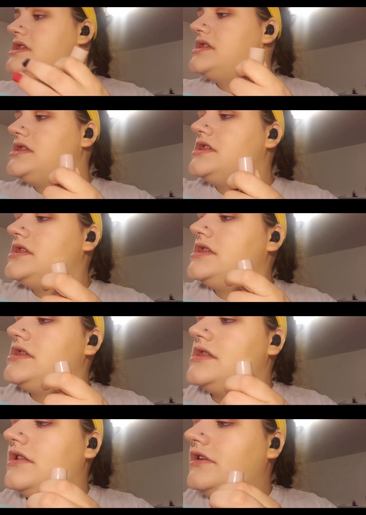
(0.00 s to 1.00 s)

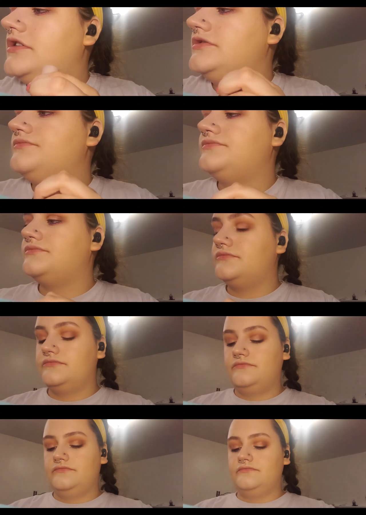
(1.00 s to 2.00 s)

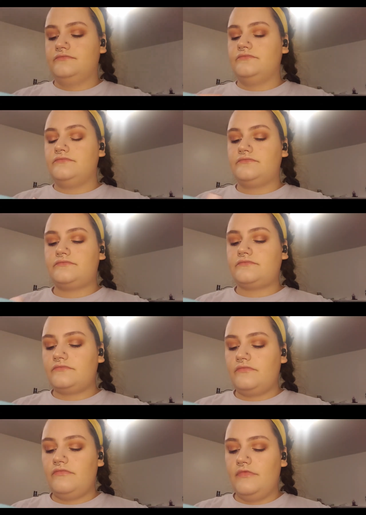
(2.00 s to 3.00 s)

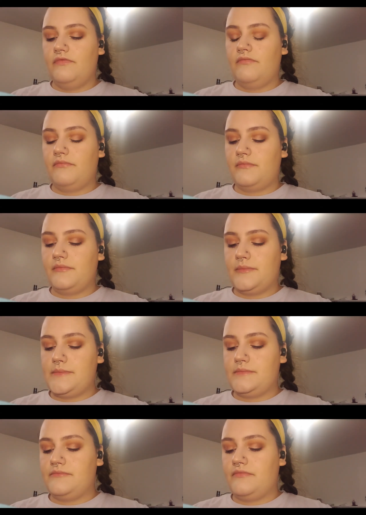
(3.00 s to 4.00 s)

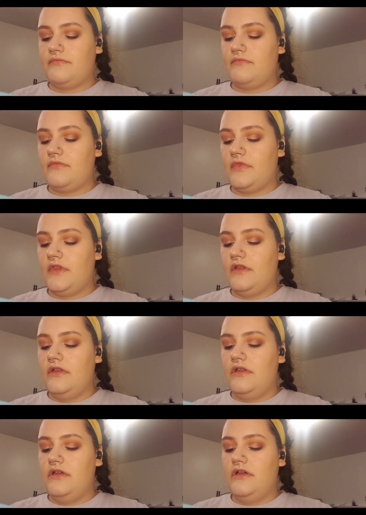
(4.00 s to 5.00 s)

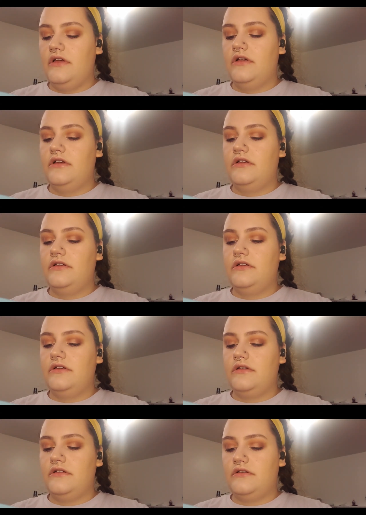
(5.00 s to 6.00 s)

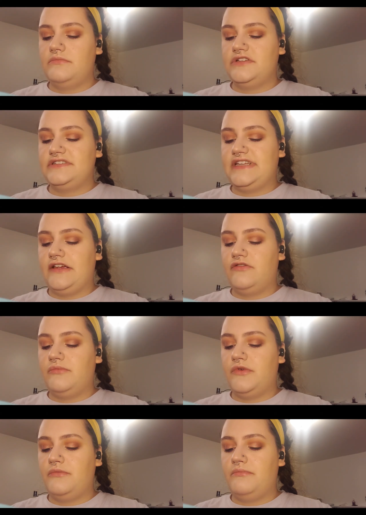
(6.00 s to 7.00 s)

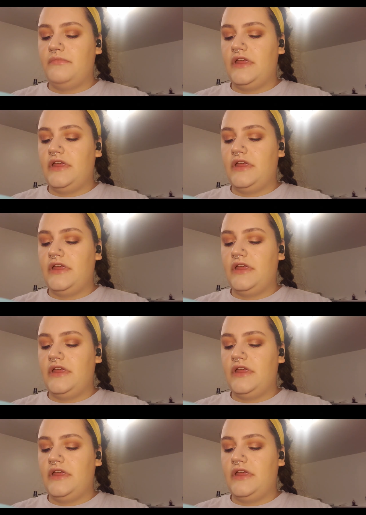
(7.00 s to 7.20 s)
(no one is talking)